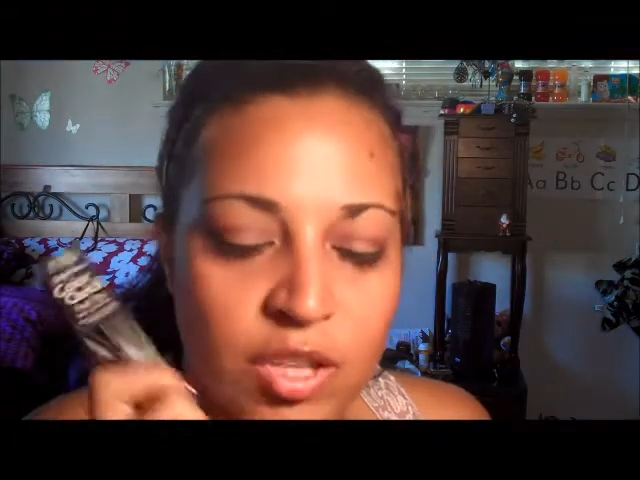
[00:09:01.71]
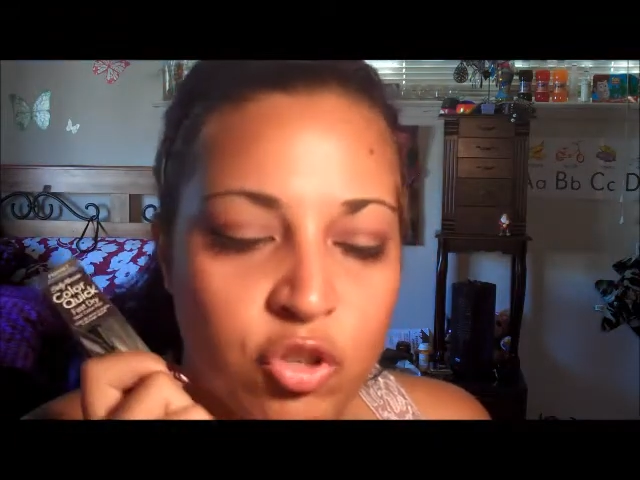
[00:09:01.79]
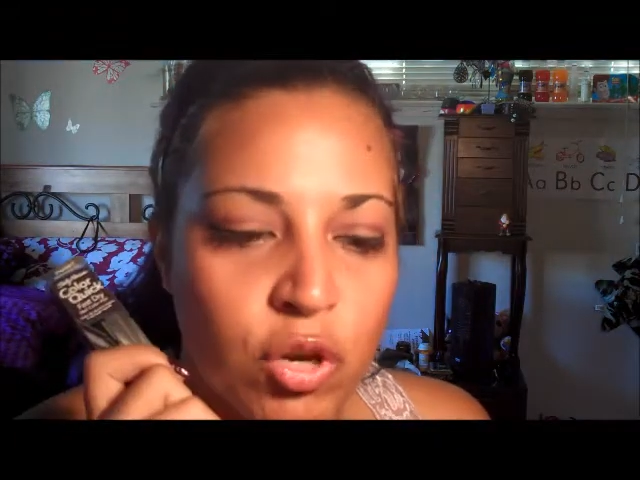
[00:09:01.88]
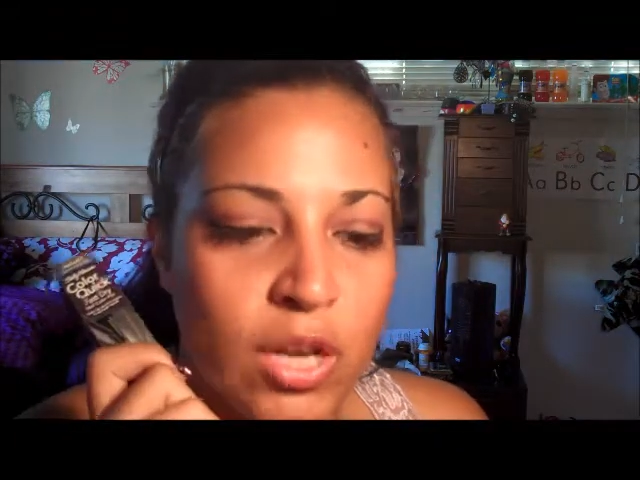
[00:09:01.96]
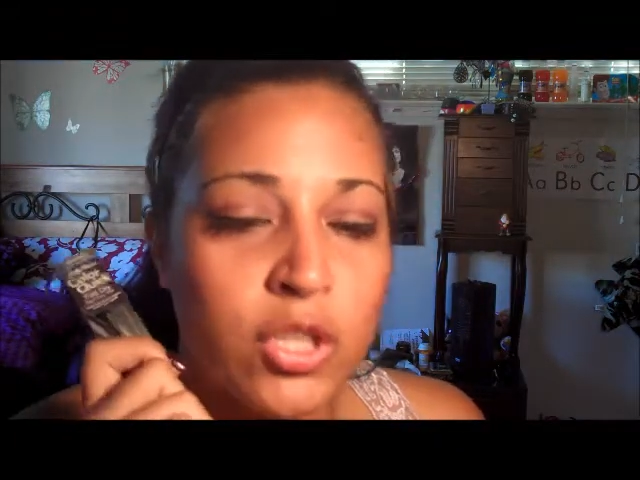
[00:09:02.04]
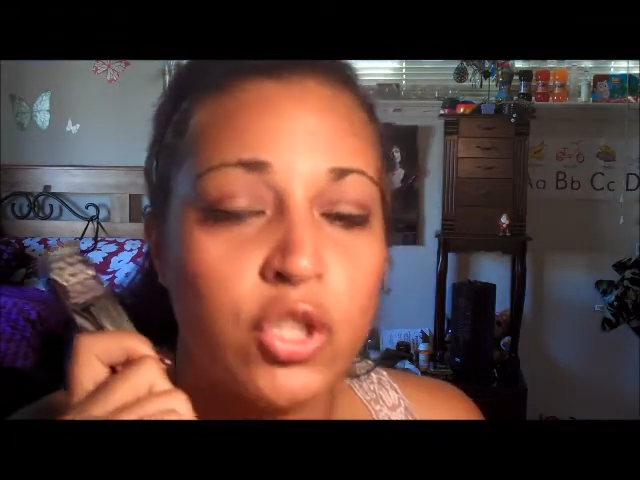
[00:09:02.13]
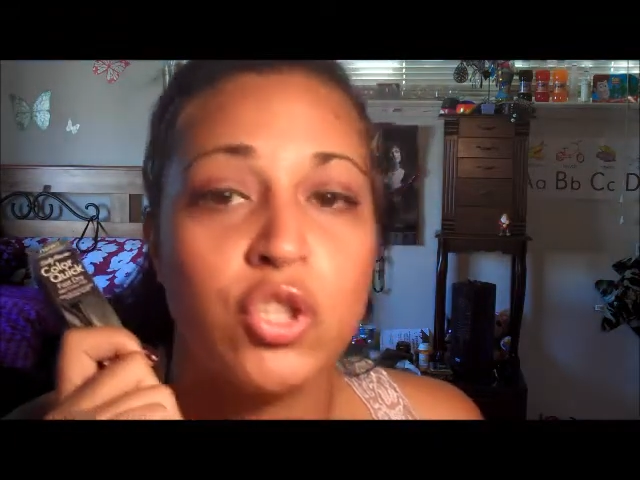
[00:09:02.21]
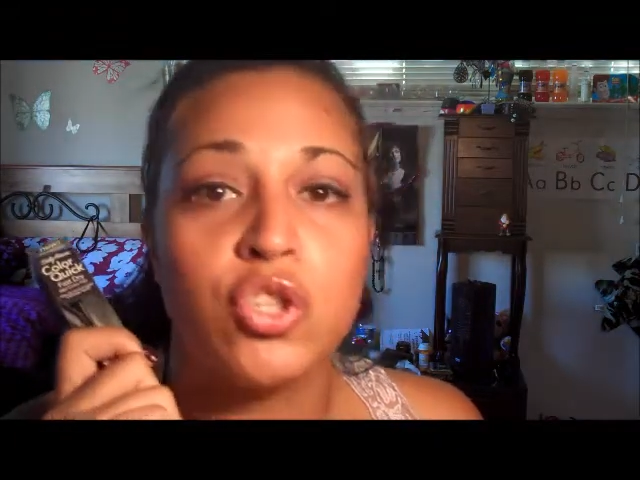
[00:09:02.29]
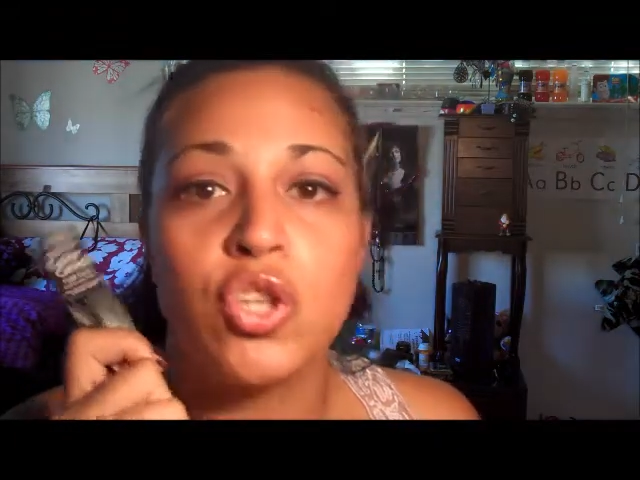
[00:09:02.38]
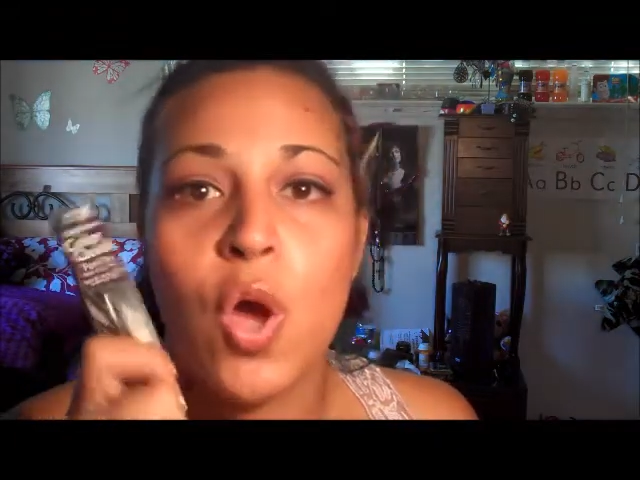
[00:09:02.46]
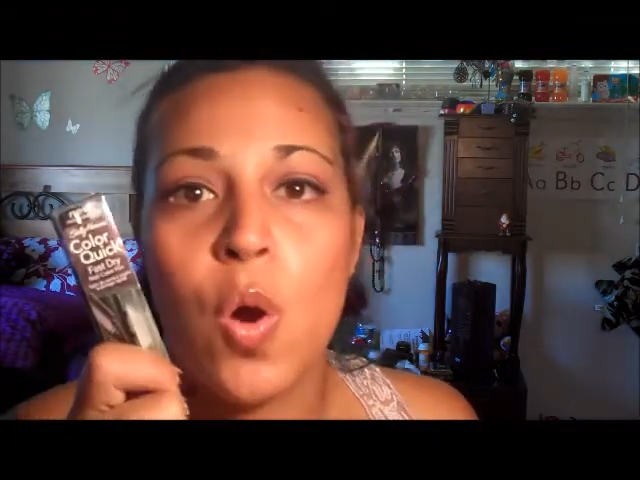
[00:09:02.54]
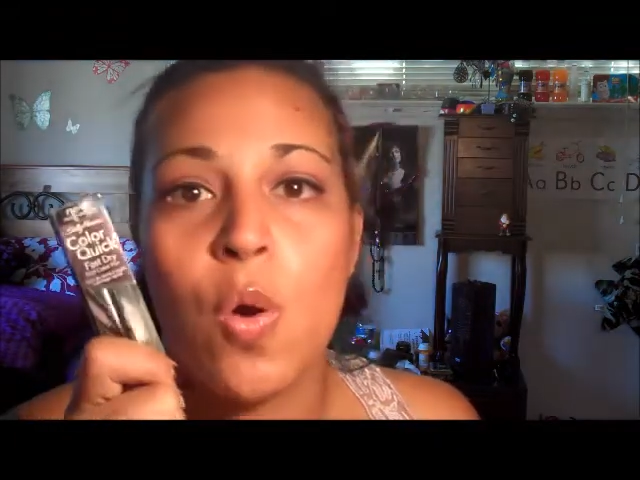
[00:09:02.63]
It dries
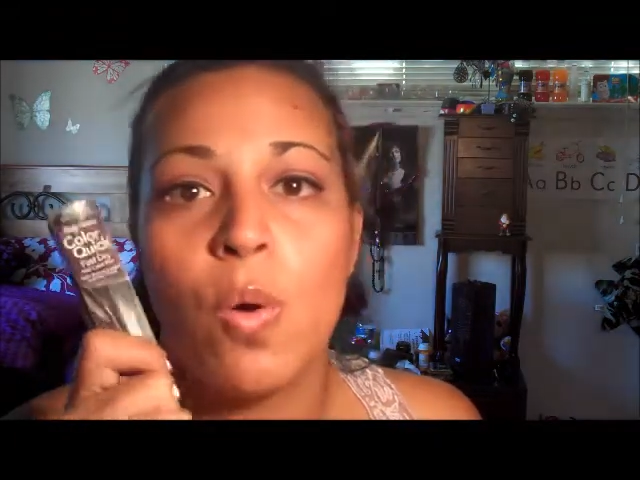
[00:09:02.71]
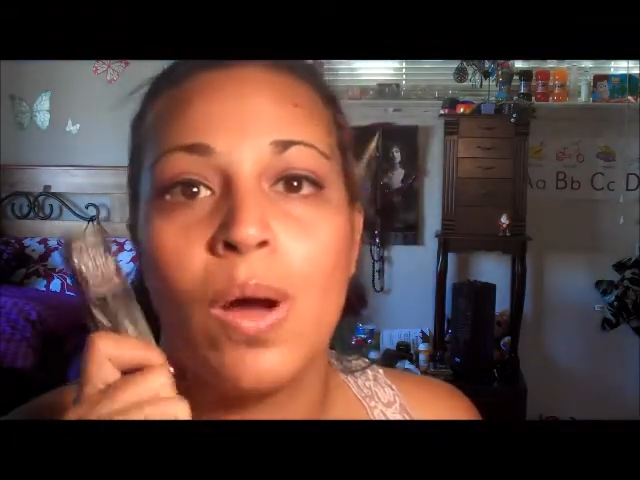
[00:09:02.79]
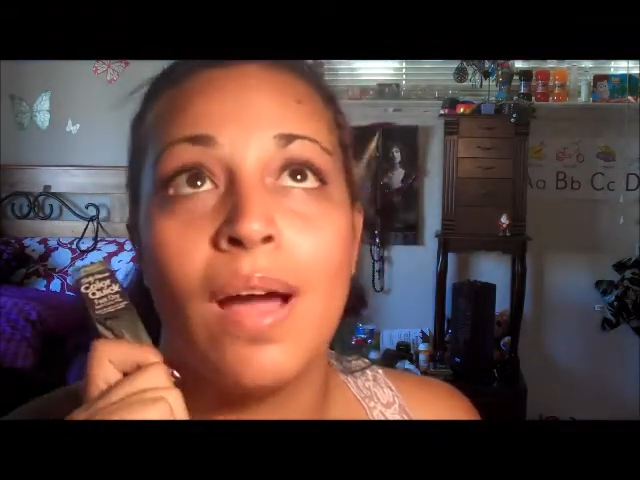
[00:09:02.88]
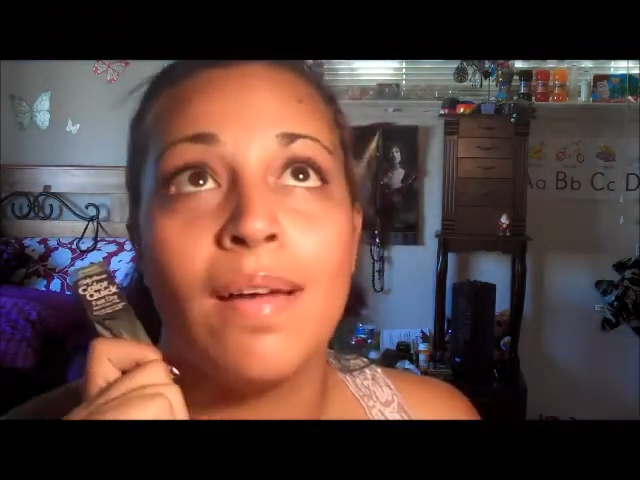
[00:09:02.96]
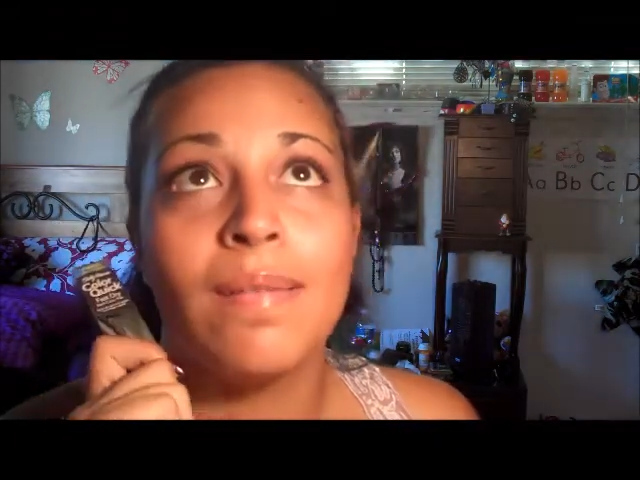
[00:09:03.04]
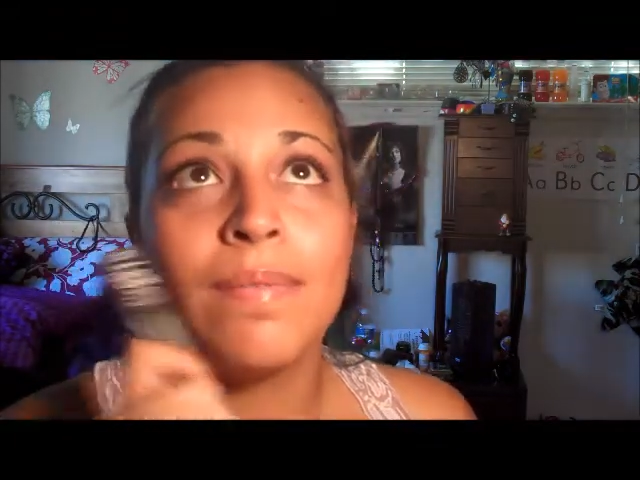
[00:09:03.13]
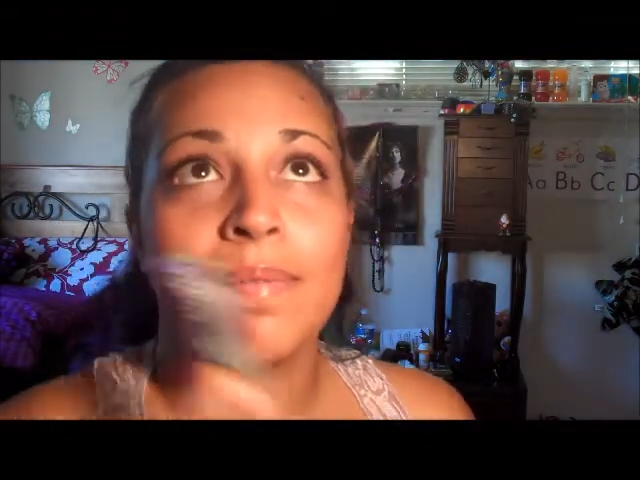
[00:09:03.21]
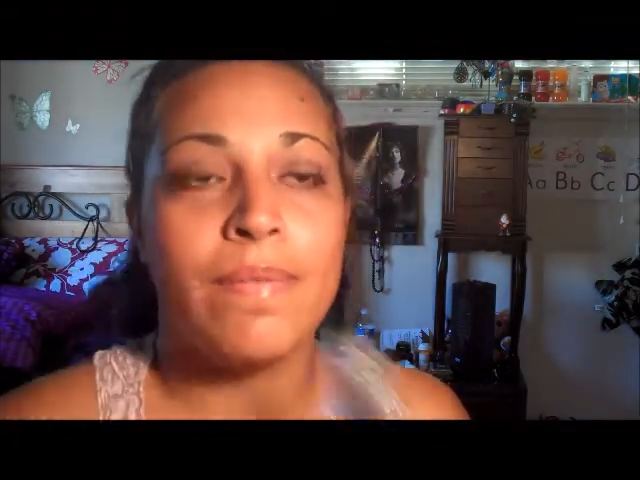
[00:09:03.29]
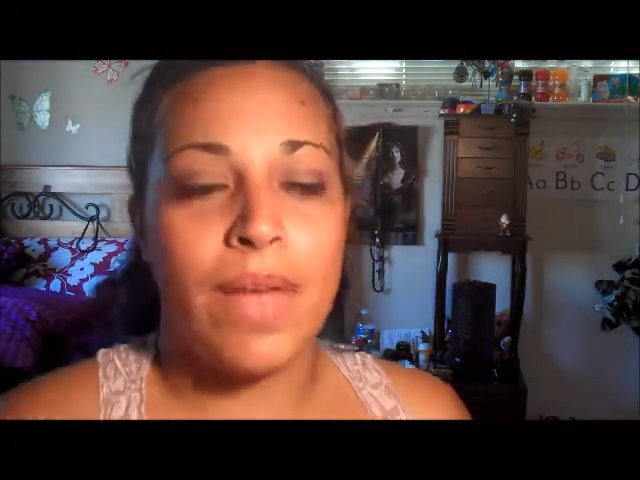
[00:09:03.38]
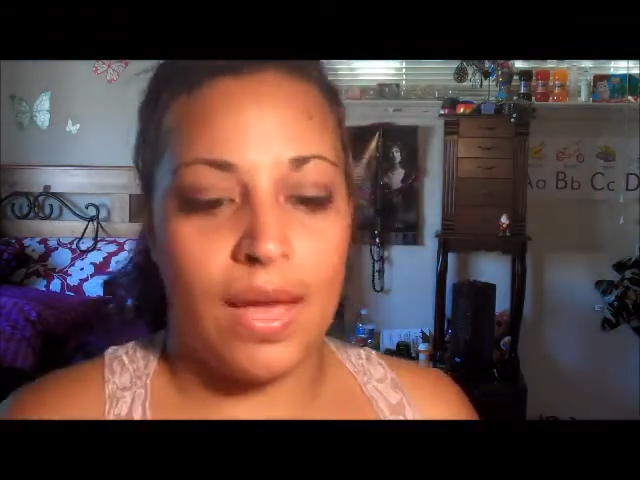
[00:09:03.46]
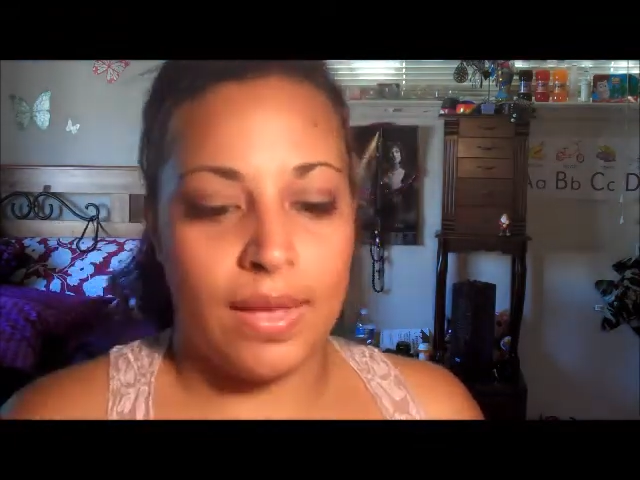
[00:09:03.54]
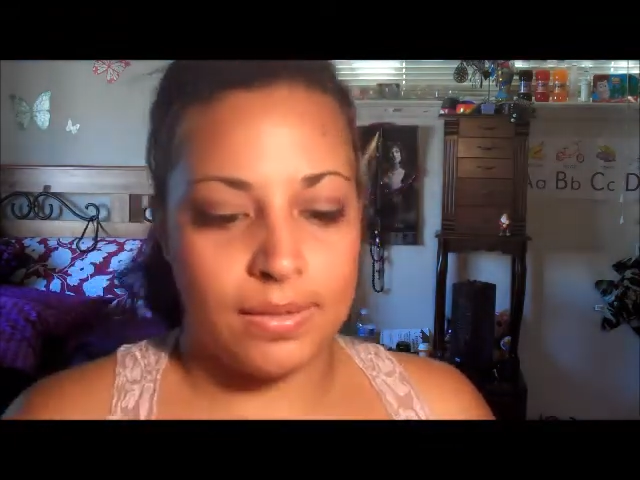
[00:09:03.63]
so
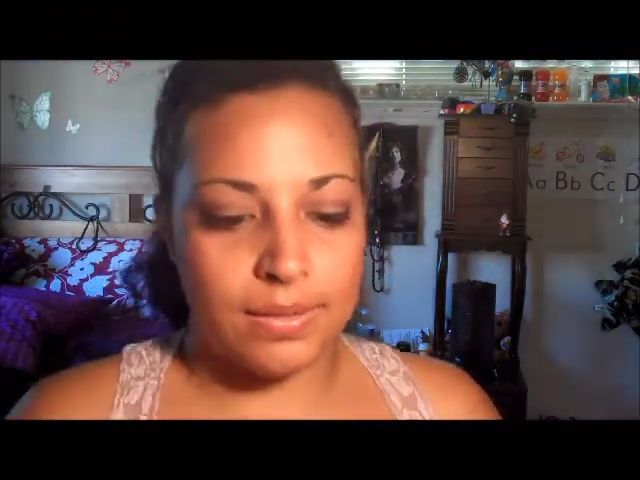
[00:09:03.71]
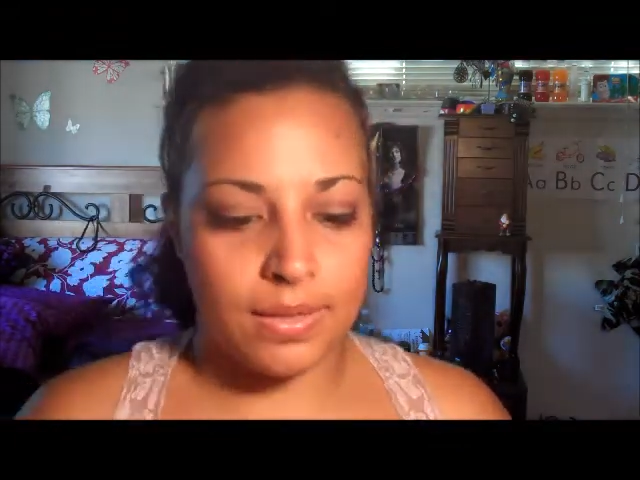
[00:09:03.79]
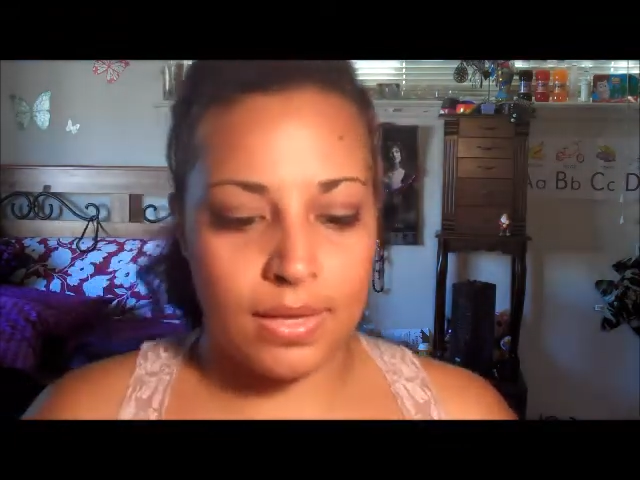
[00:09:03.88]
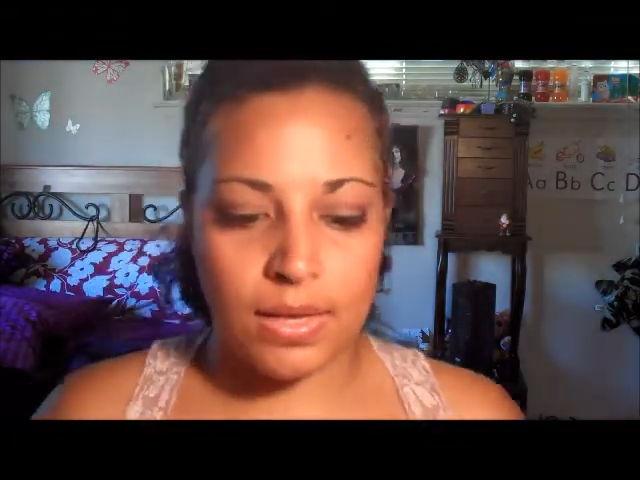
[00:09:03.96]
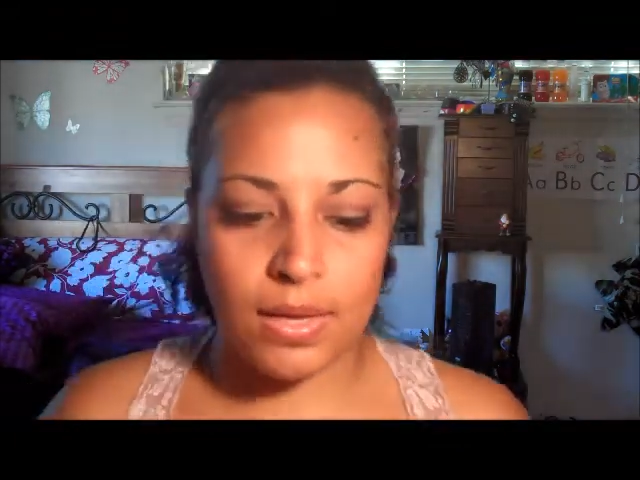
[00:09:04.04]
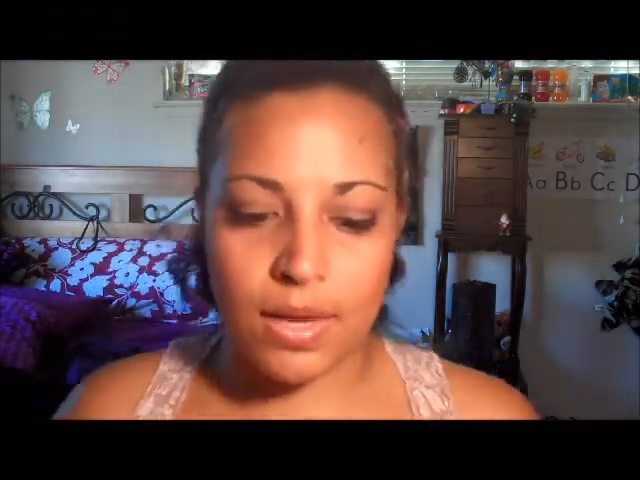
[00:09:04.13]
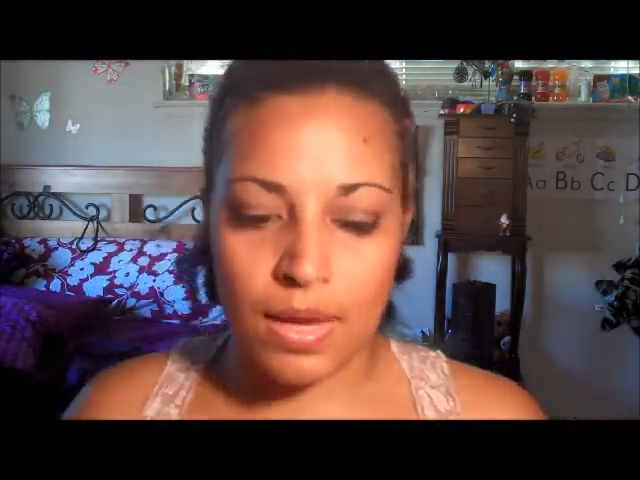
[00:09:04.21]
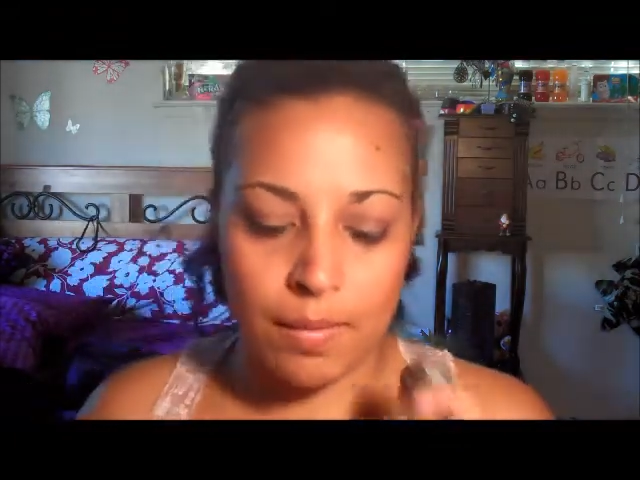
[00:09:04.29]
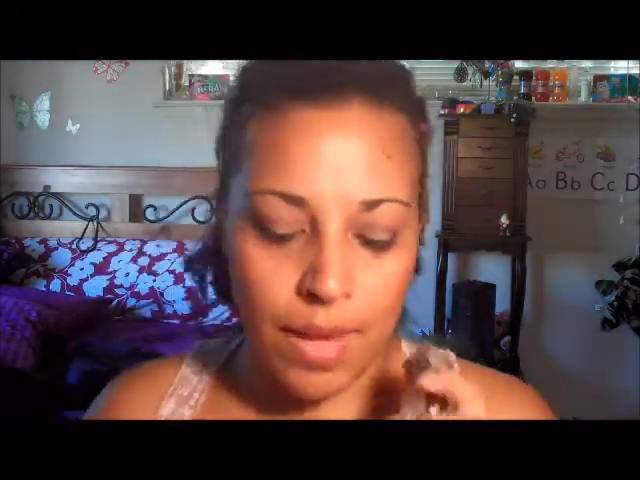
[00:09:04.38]
fast. Like, I'm